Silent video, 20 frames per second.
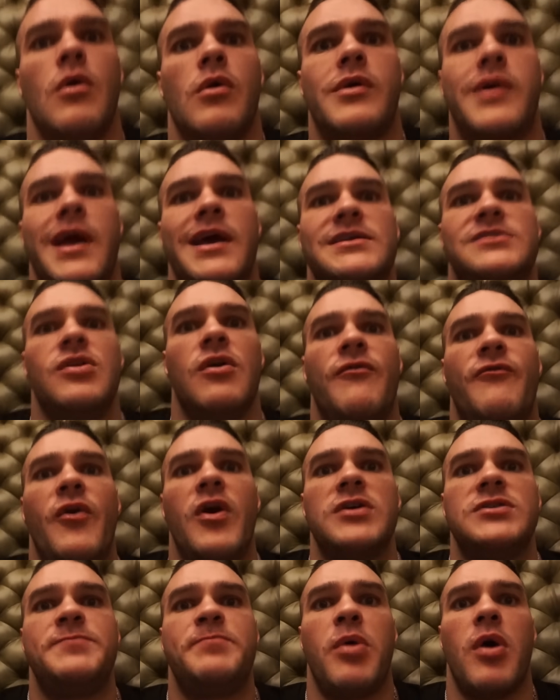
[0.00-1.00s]
Okay, so
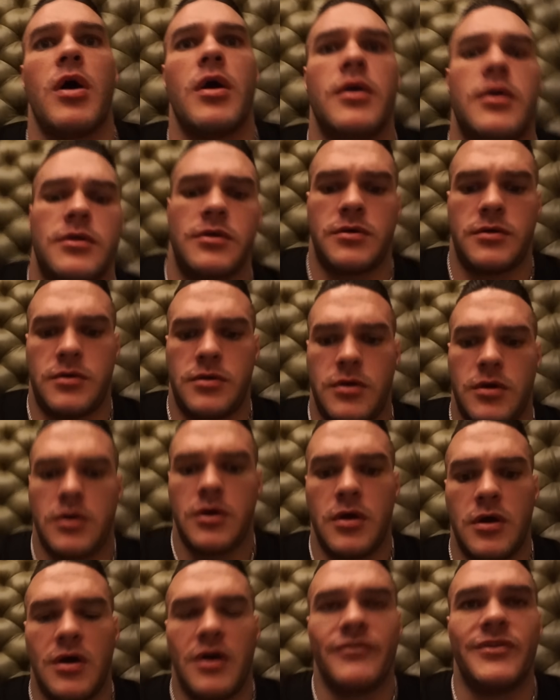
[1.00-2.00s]
first part
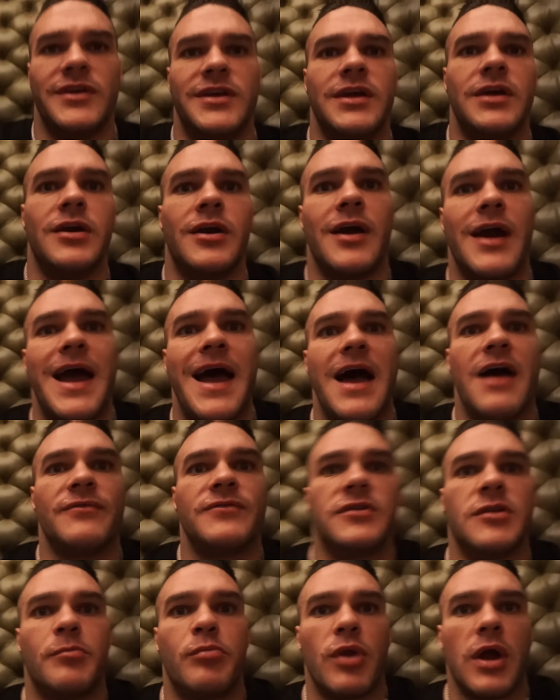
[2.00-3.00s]
of the dinner
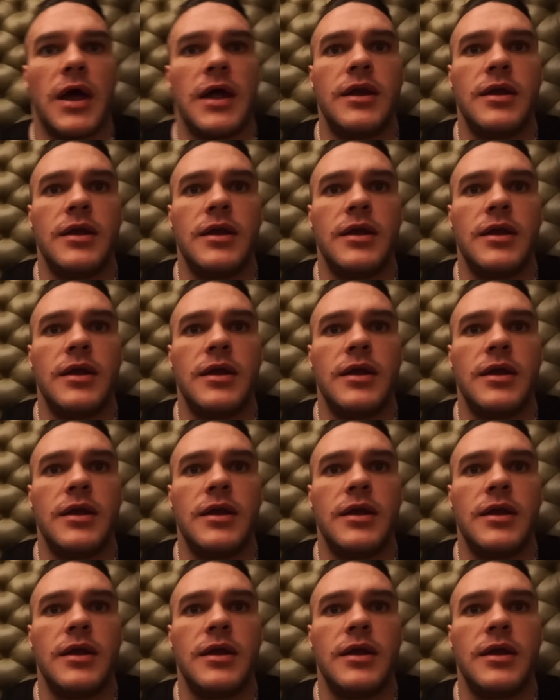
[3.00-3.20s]
after the bread.